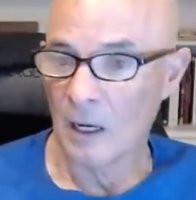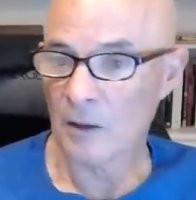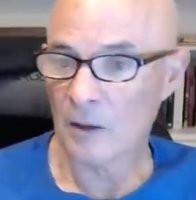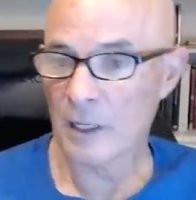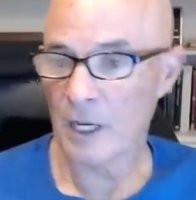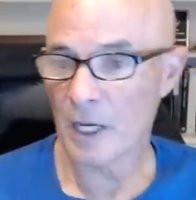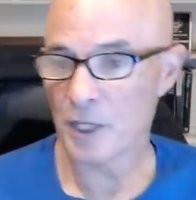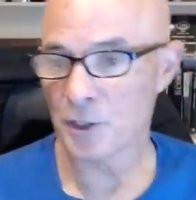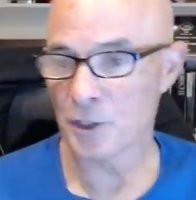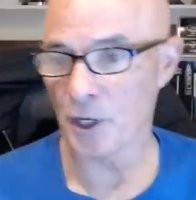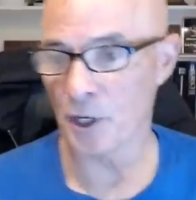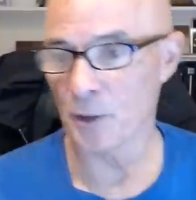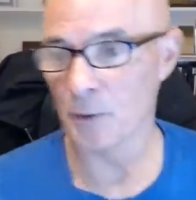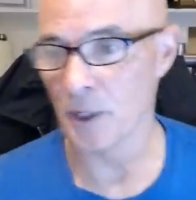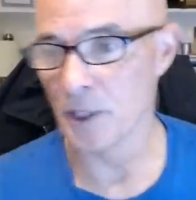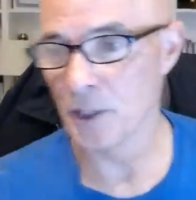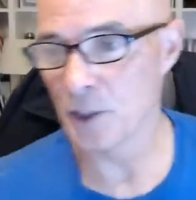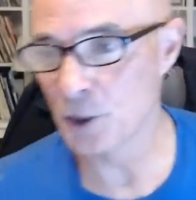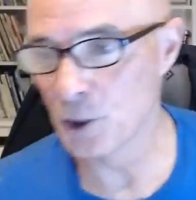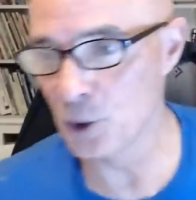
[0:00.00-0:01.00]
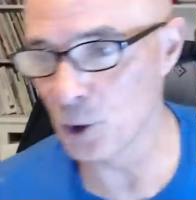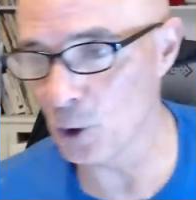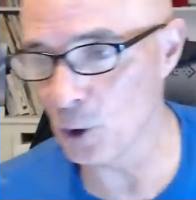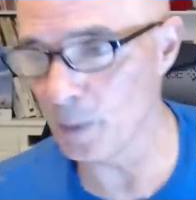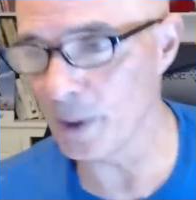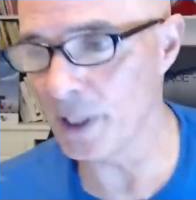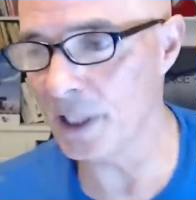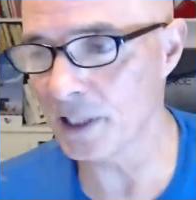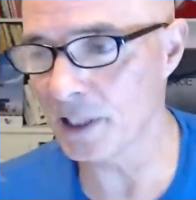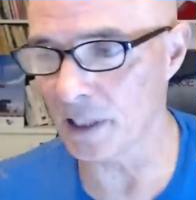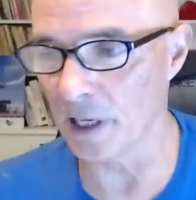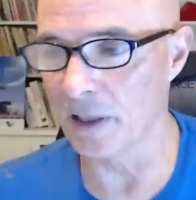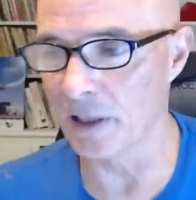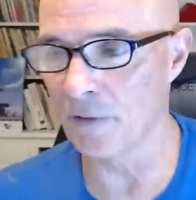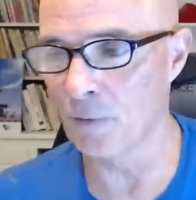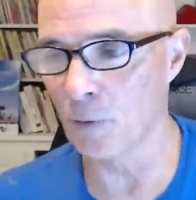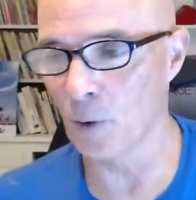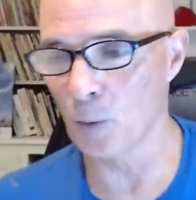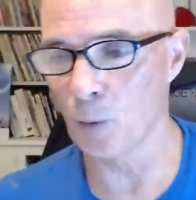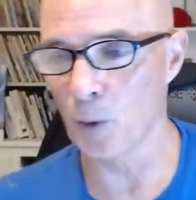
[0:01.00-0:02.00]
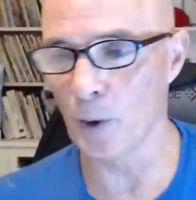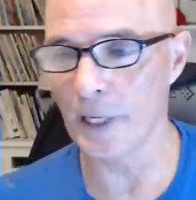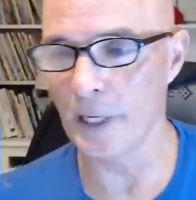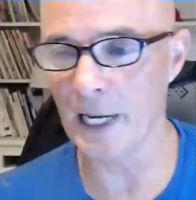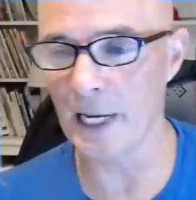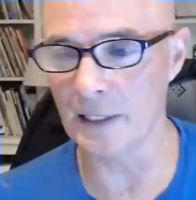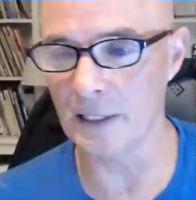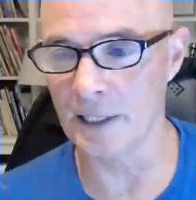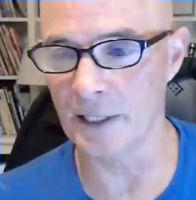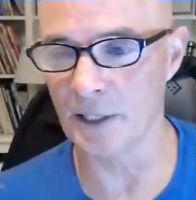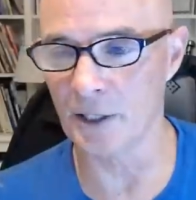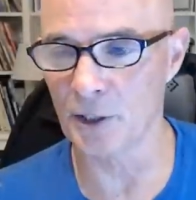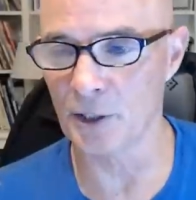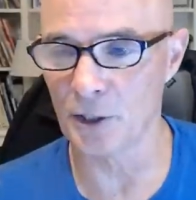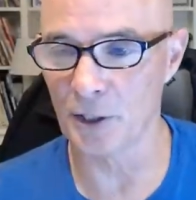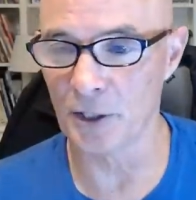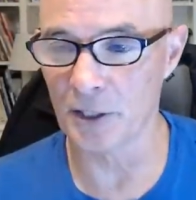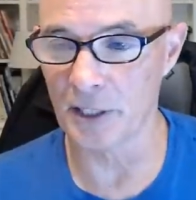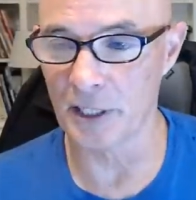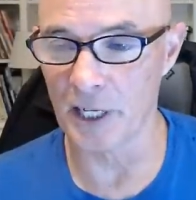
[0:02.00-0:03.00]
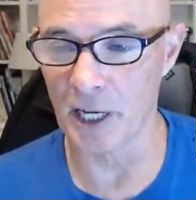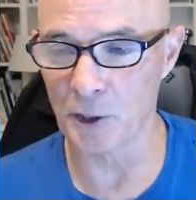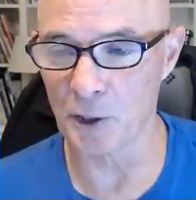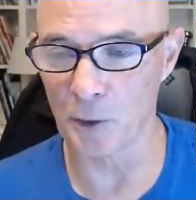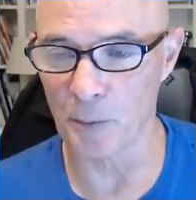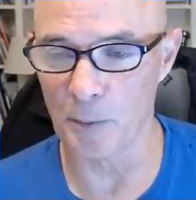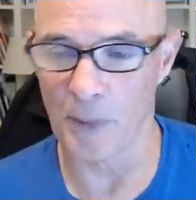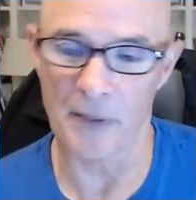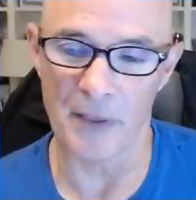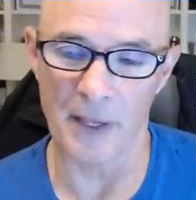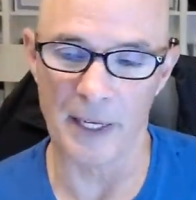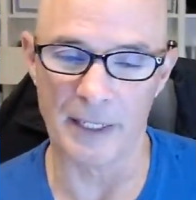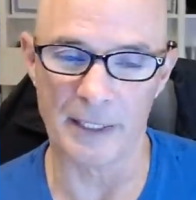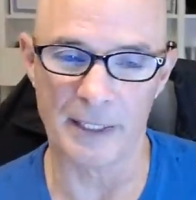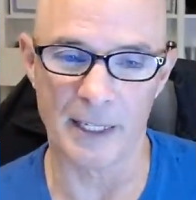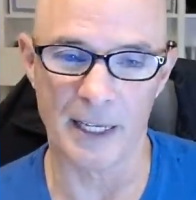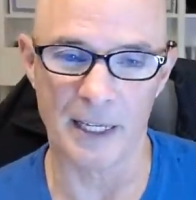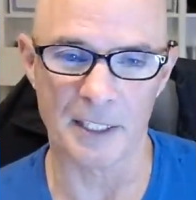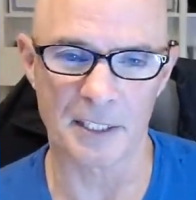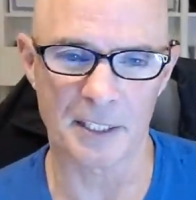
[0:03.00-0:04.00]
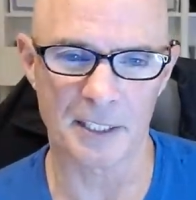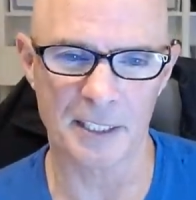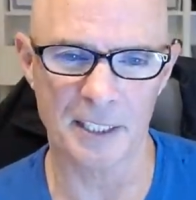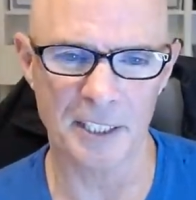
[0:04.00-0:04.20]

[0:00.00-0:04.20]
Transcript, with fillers: Okay, should I run zoomies on the 4.8 liter during the nitromethane test?